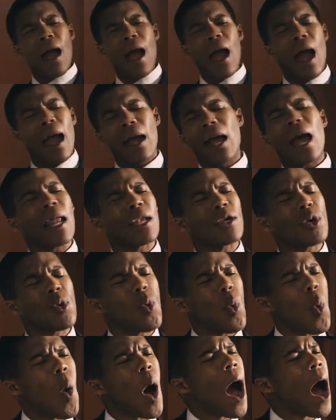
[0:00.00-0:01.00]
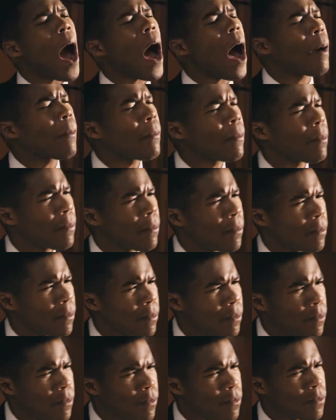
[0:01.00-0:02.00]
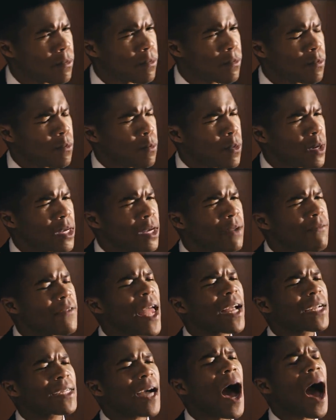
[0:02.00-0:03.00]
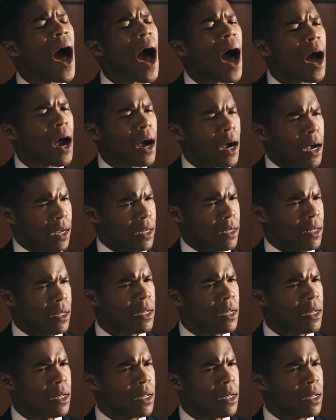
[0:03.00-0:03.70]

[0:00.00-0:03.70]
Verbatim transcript: I have no quorum with Viet Cong.